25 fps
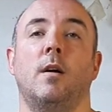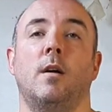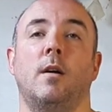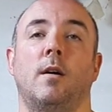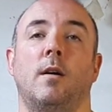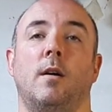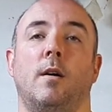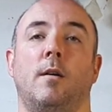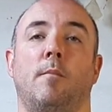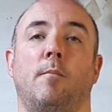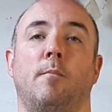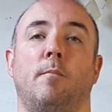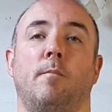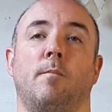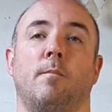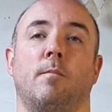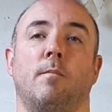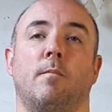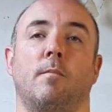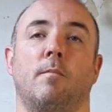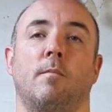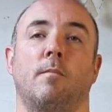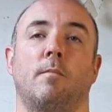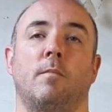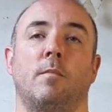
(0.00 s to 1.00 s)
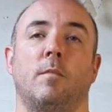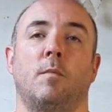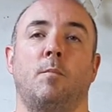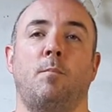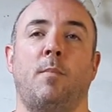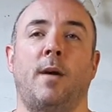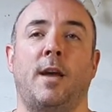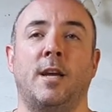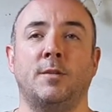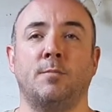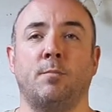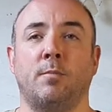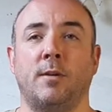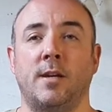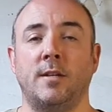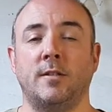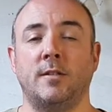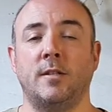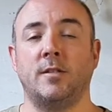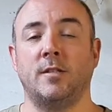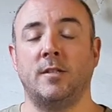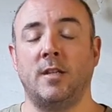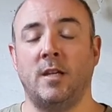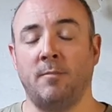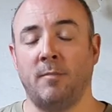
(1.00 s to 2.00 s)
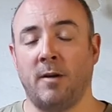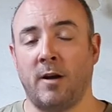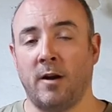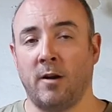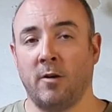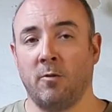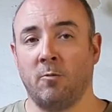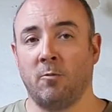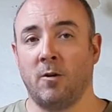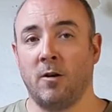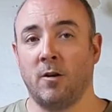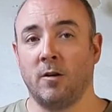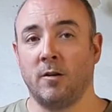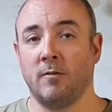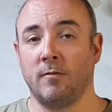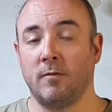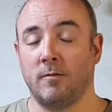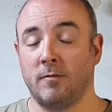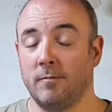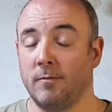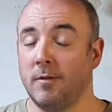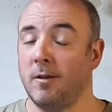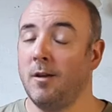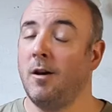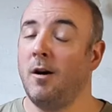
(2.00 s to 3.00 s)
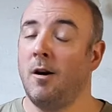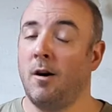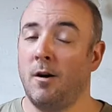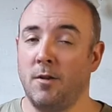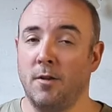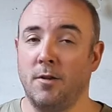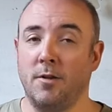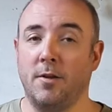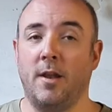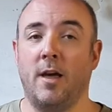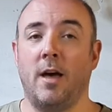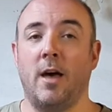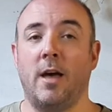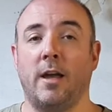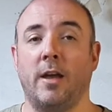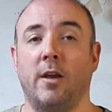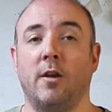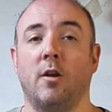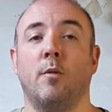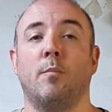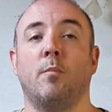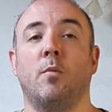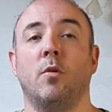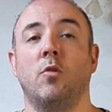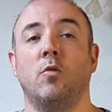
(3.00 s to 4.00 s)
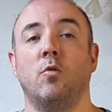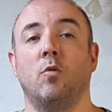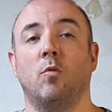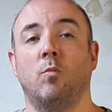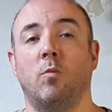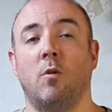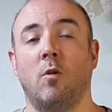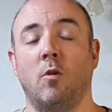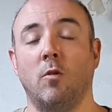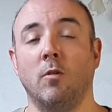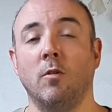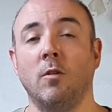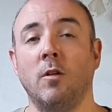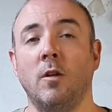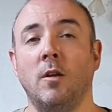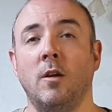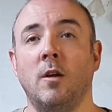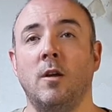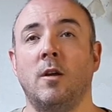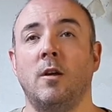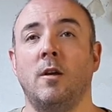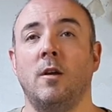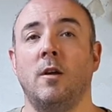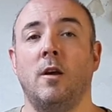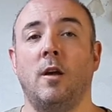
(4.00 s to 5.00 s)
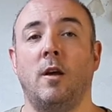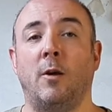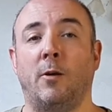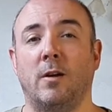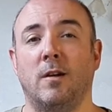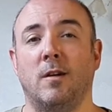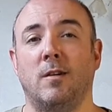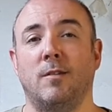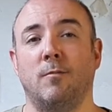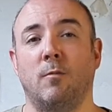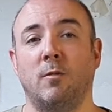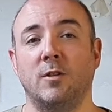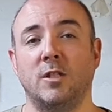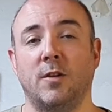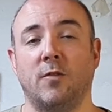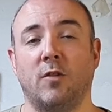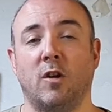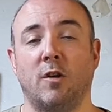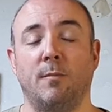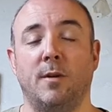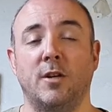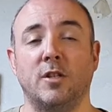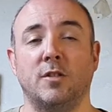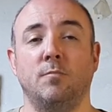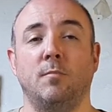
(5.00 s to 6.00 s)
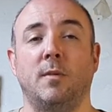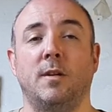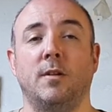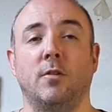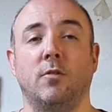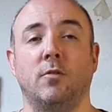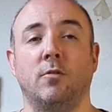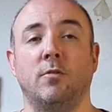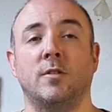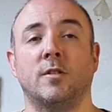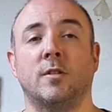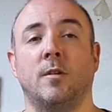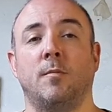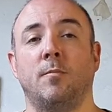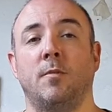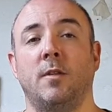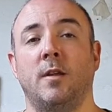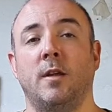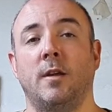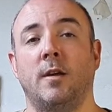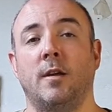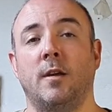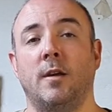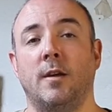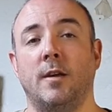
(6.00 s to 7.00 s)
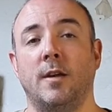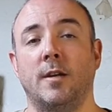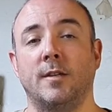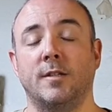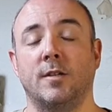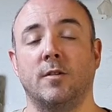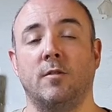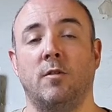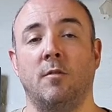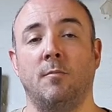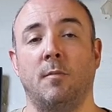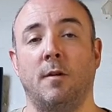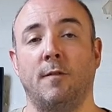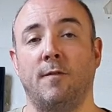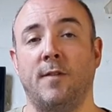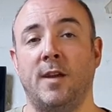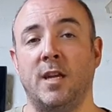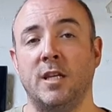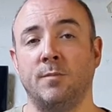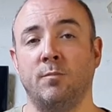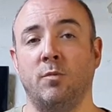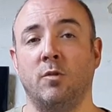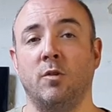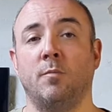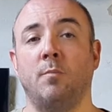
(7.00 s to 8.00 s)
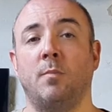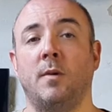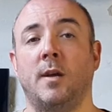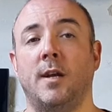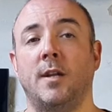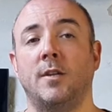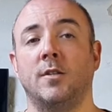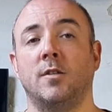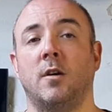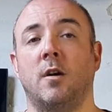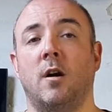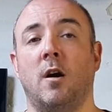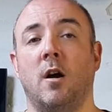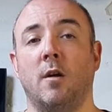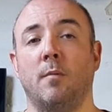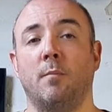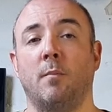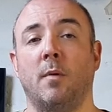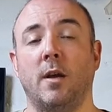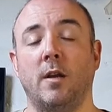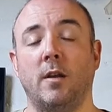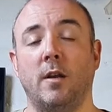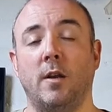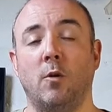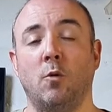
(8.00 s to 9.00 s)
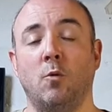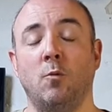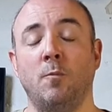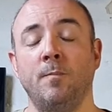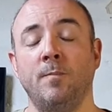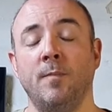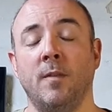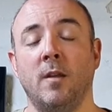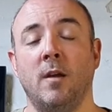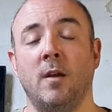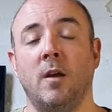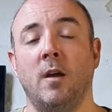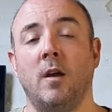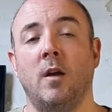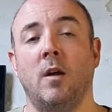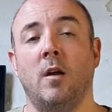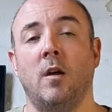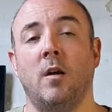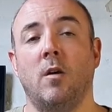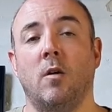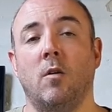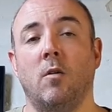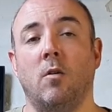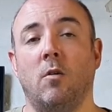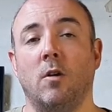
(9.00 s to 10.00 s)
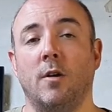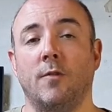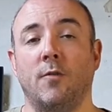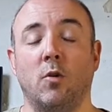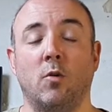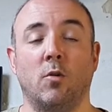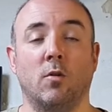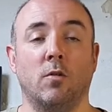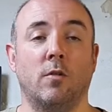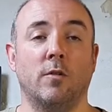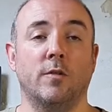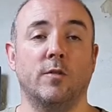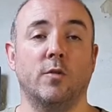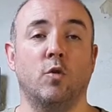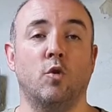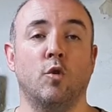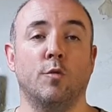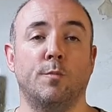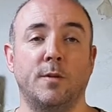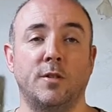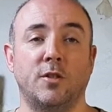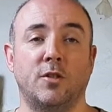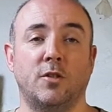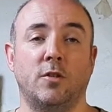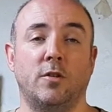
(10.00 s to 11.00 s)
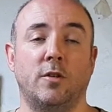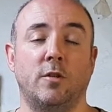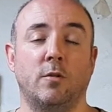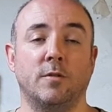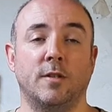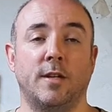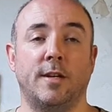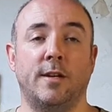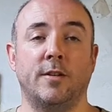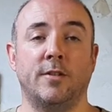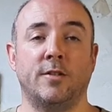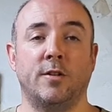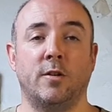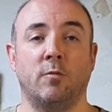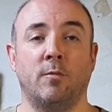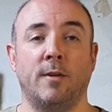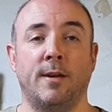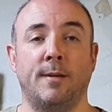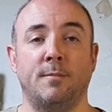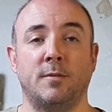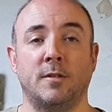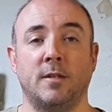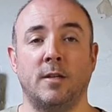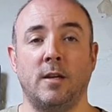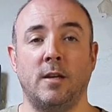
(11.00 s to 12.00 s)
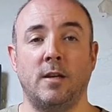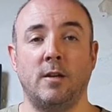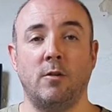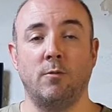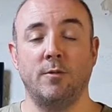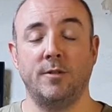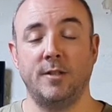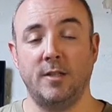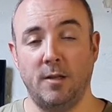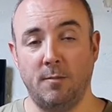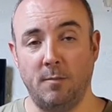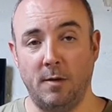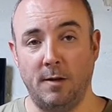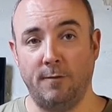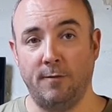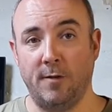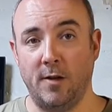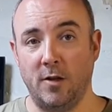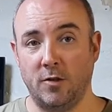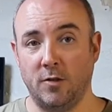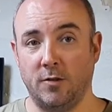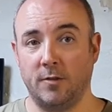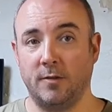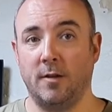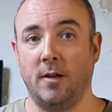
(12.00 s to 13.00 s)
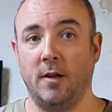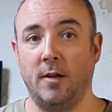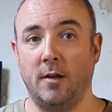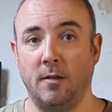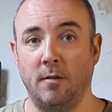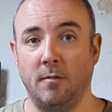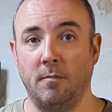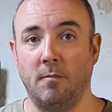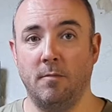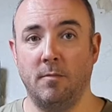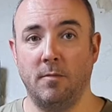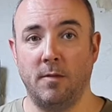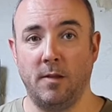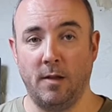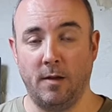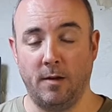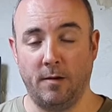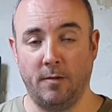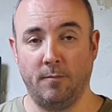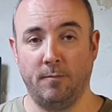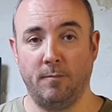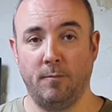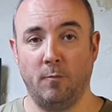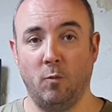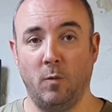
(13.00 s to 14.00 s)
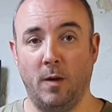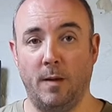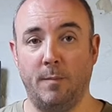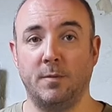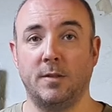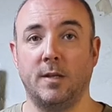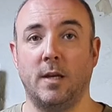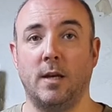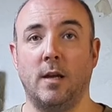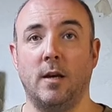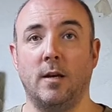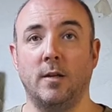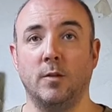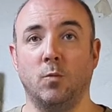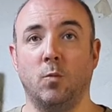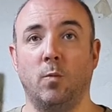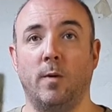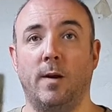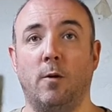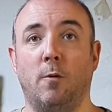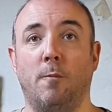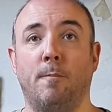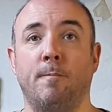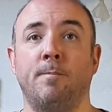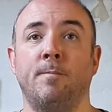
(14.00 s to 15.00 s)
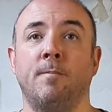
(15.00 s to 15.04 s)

Um, best place to see my artwork, other than hanging up on your wall, uh, once you've commissioned me to do something is on my Facebook page, Art by Neil, or if you go along to Open Studios Ayrshire website, you'll see me featured in their website as well.